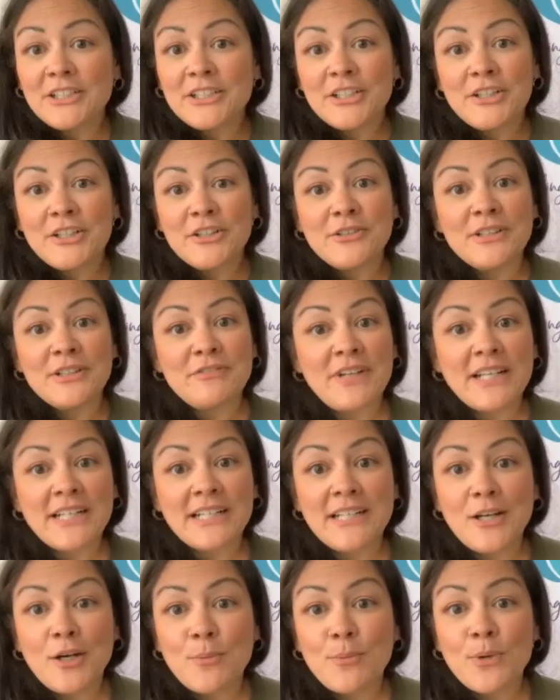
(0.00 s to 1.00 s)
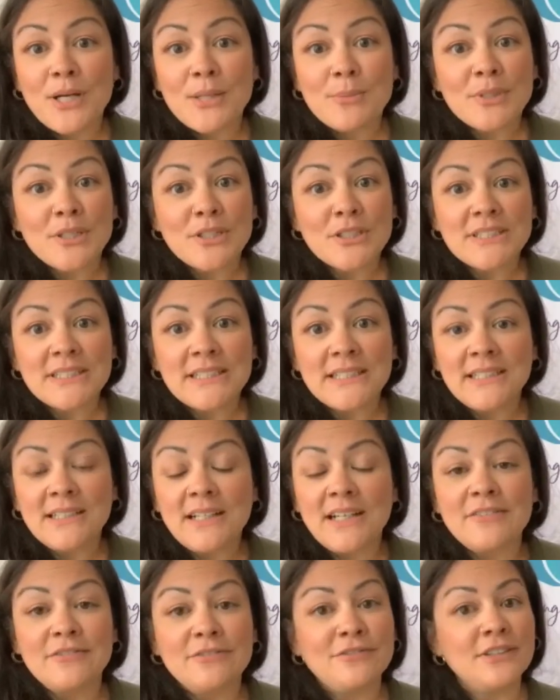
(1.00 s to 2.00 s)
know, if I can help one person,
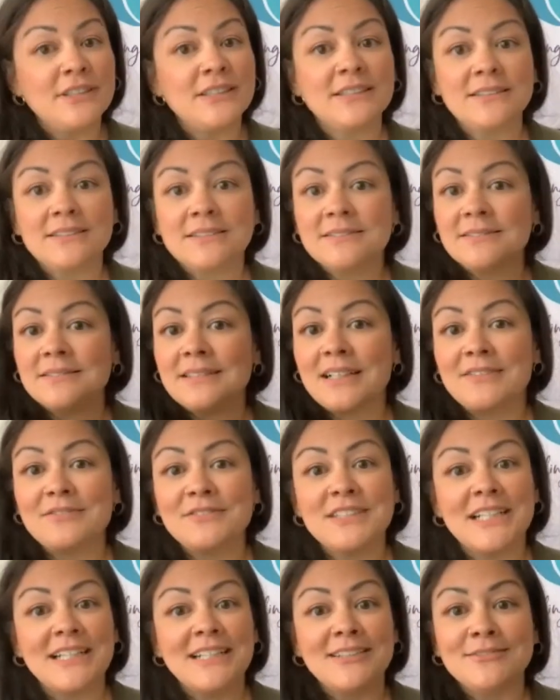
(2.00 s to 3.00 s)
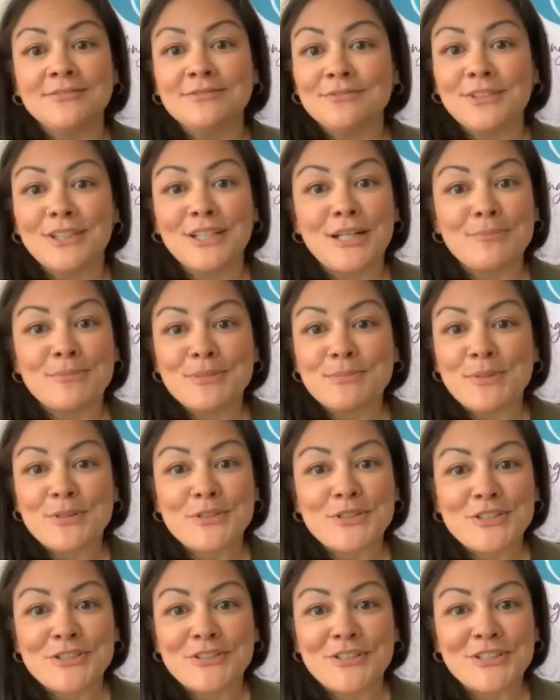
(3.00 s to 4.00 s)
I've done what I'm
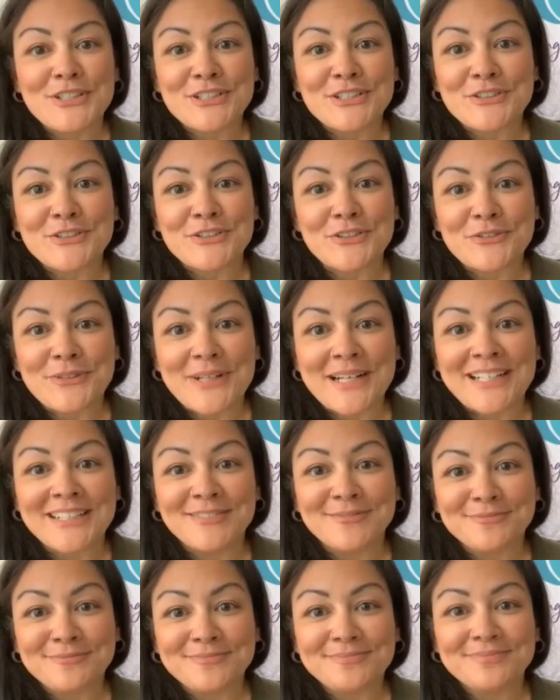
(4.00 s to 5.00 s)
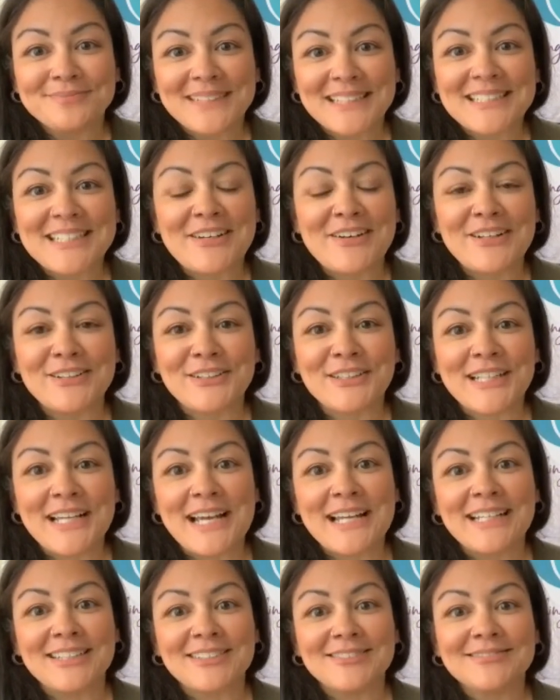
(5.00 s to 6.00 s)
supposed to on this earth, right? That's how I look at it.